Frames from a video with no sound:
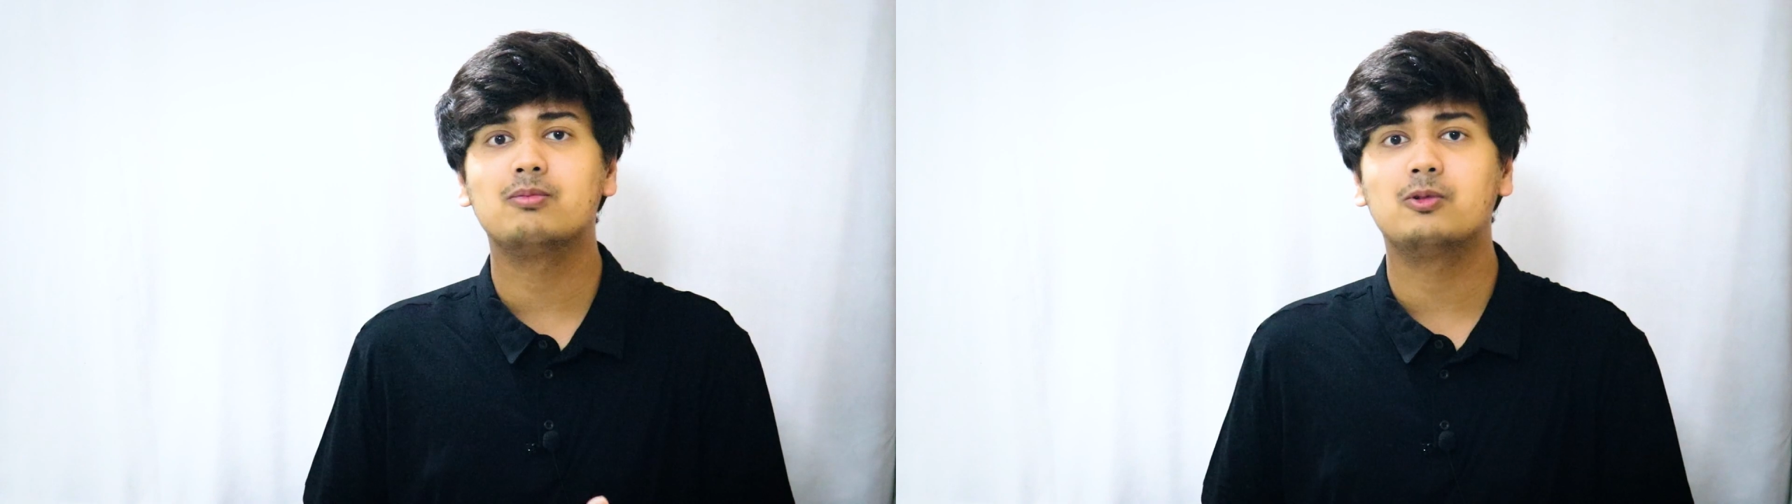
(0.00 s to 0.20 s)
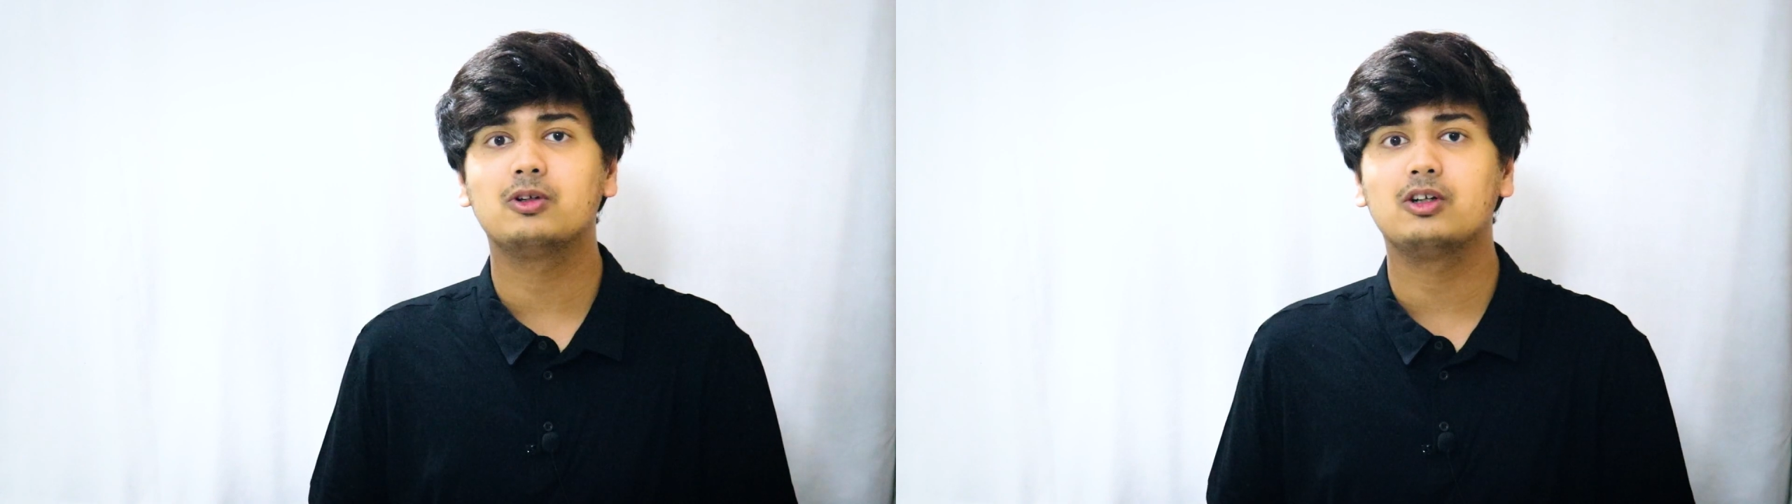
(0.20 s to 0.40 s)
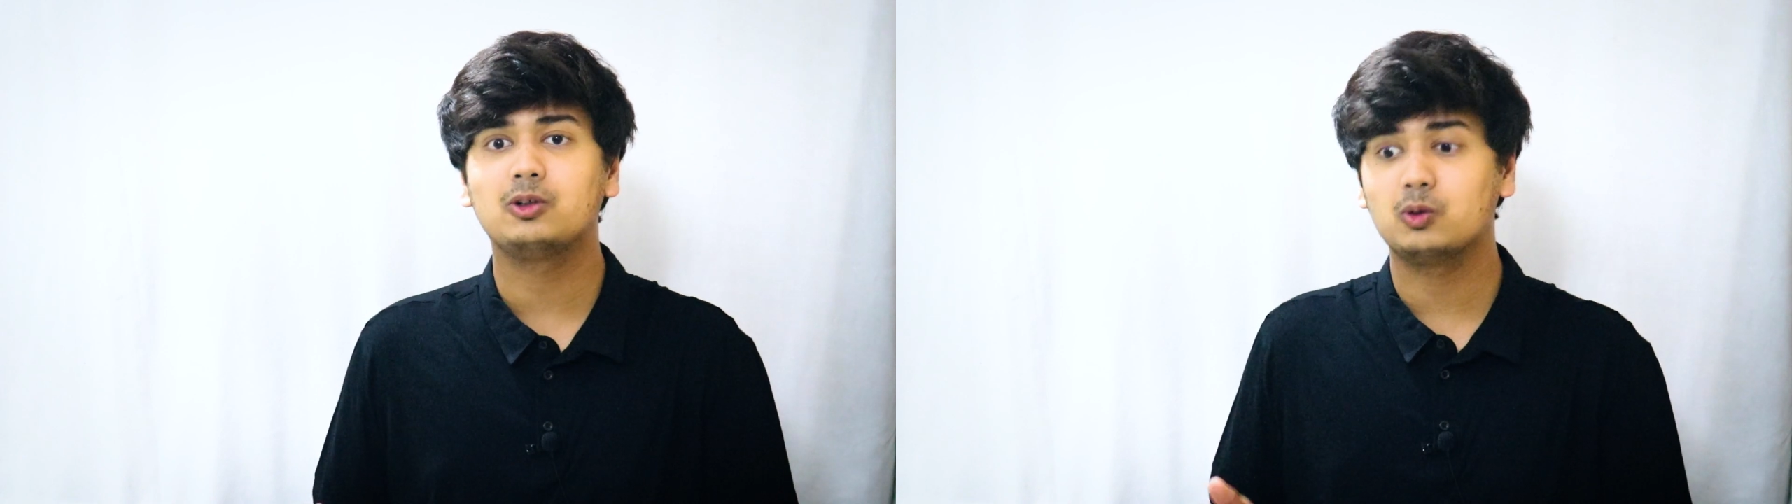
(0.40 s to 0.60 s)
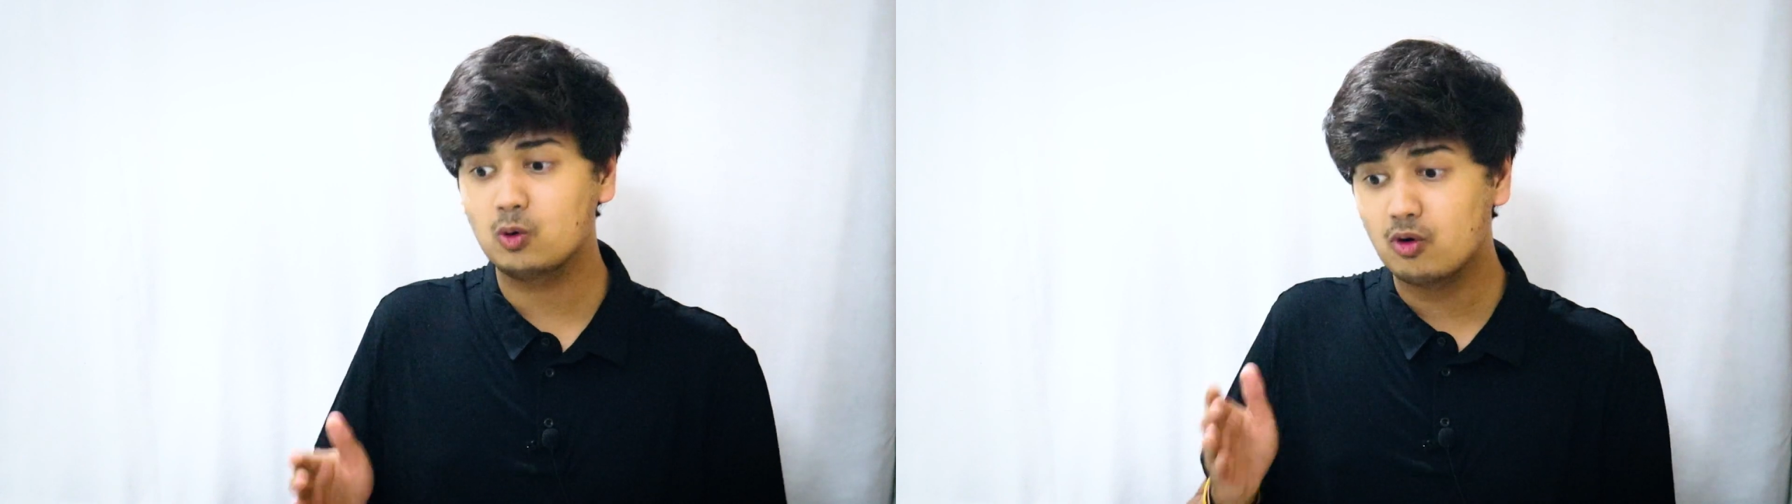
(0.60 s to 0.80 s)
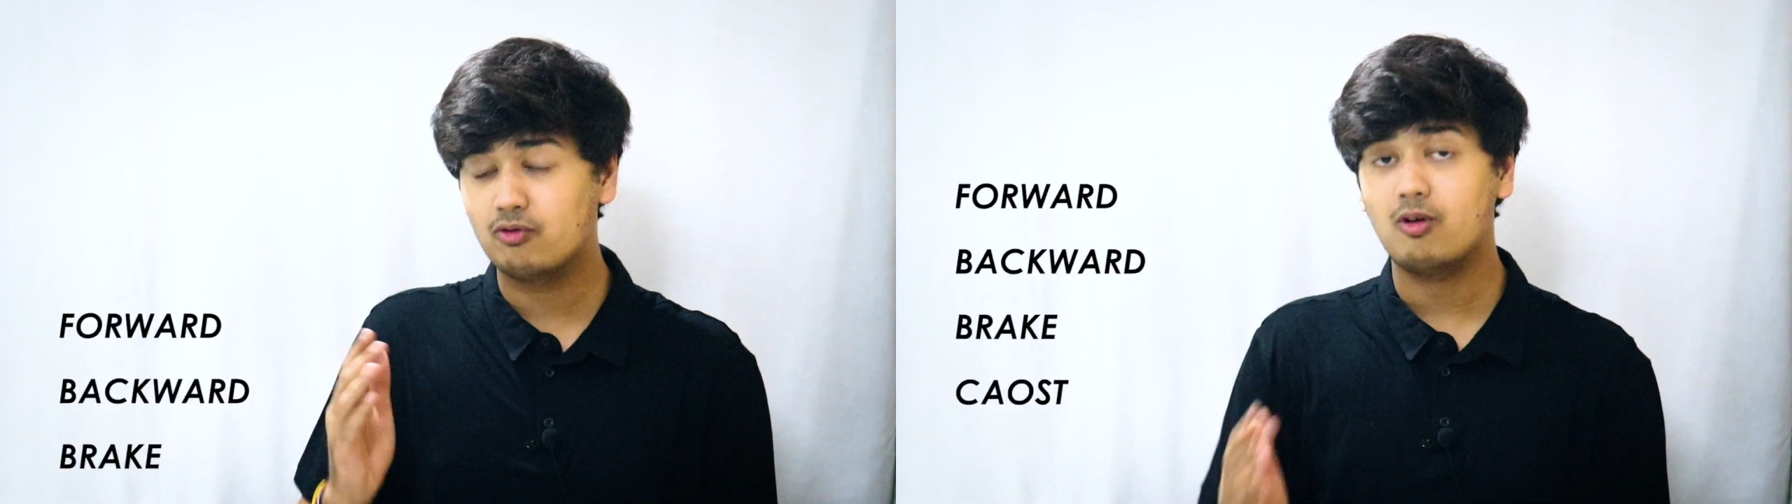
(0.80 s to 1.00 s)
the motor to
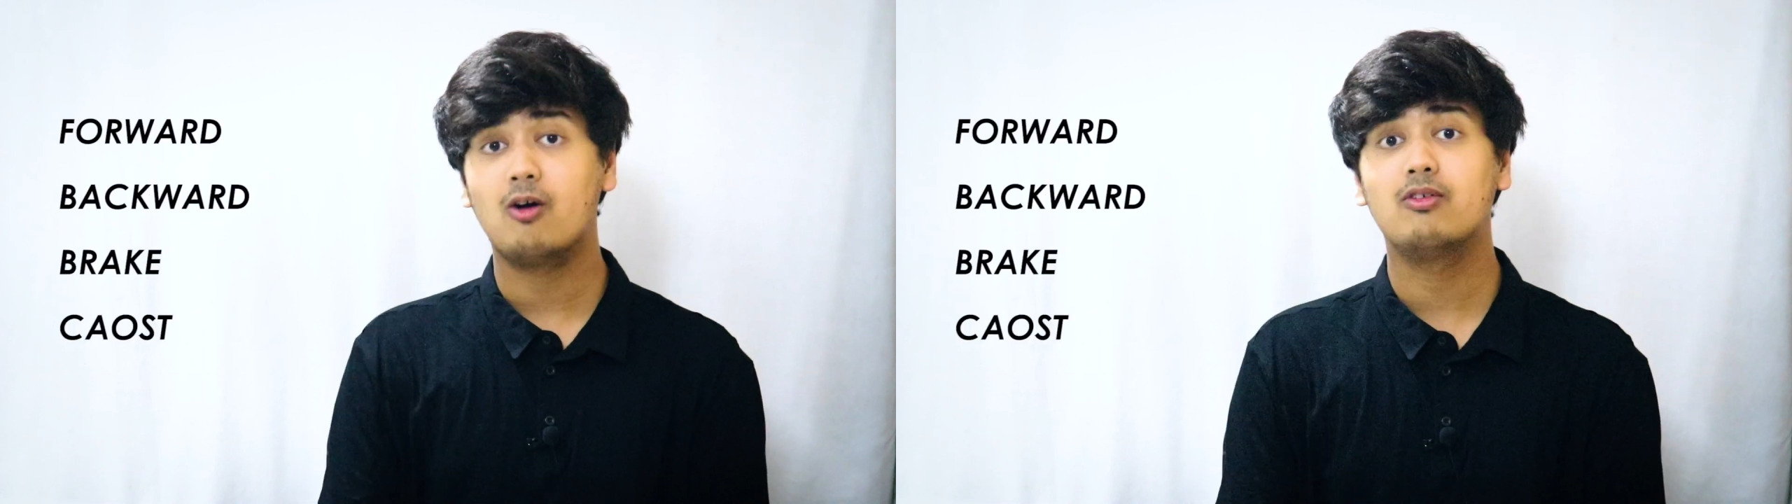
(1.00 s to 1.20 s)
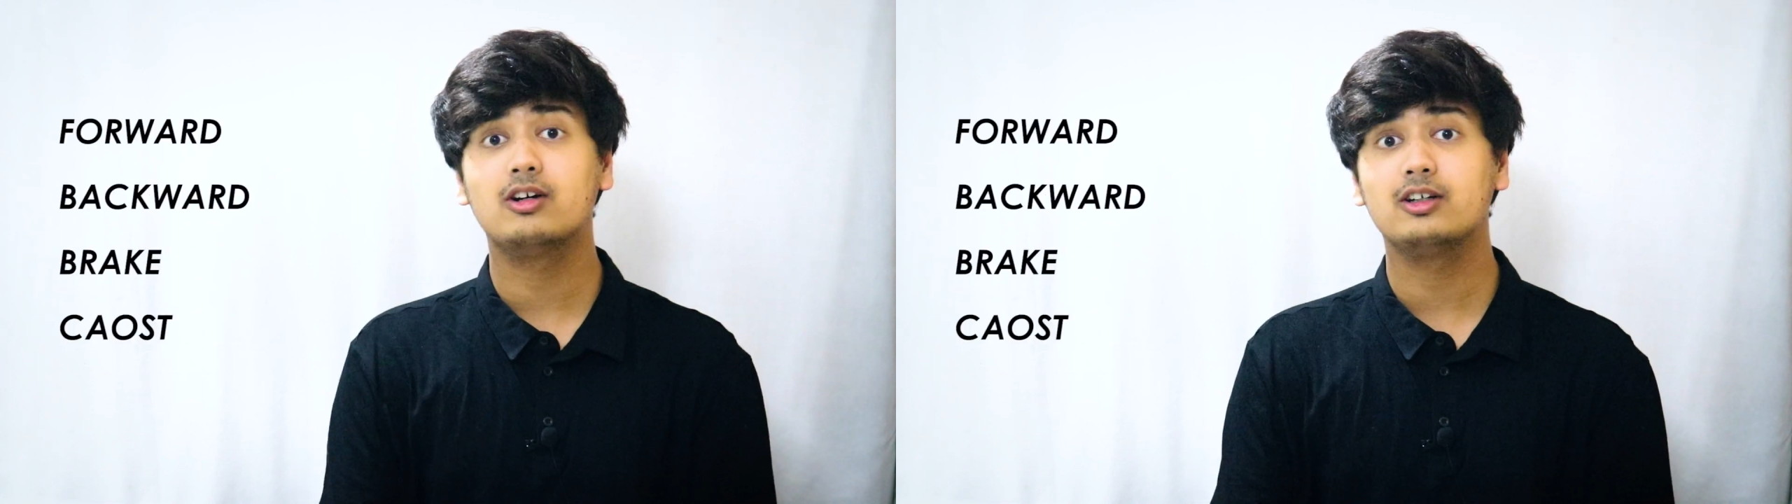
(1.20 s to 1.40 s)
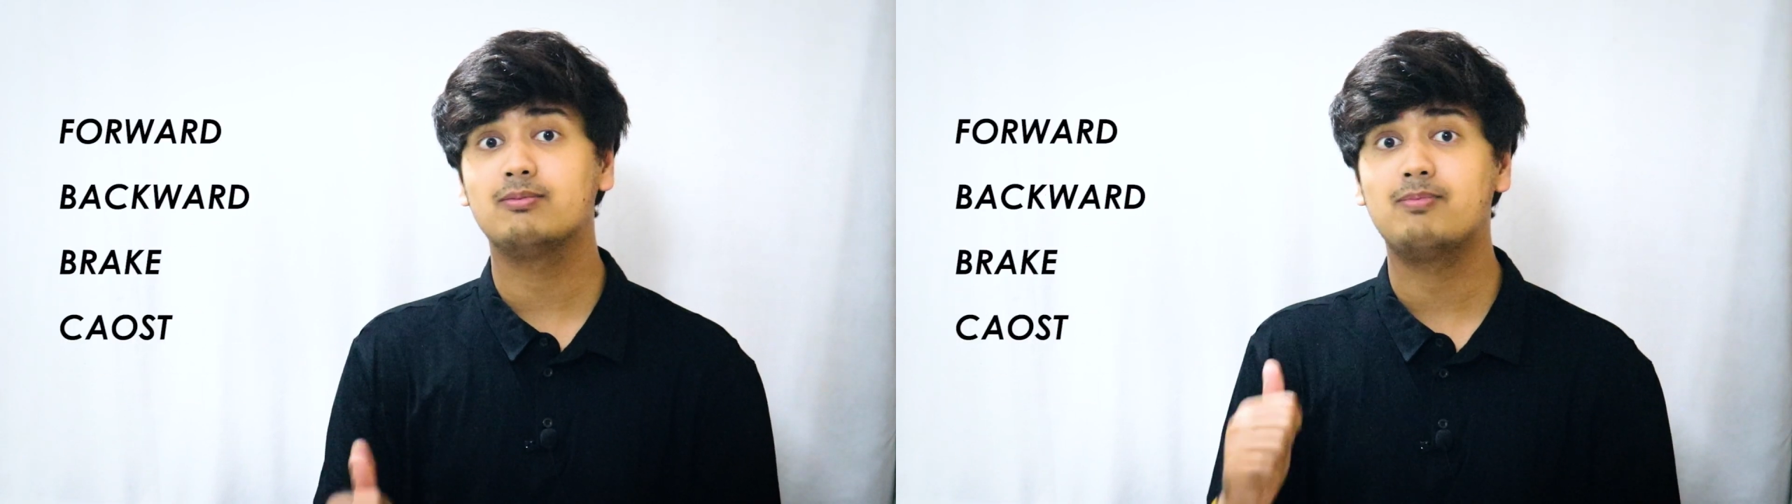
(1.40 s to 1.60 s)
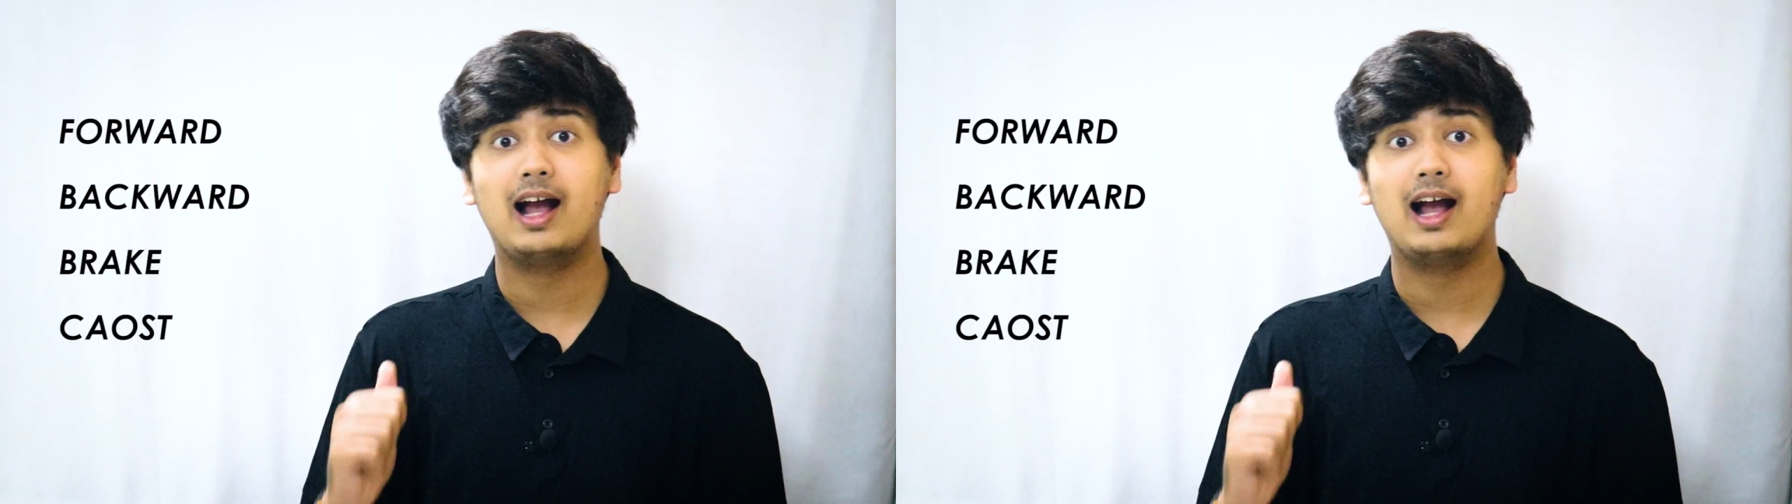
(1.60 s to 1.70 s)
go forward,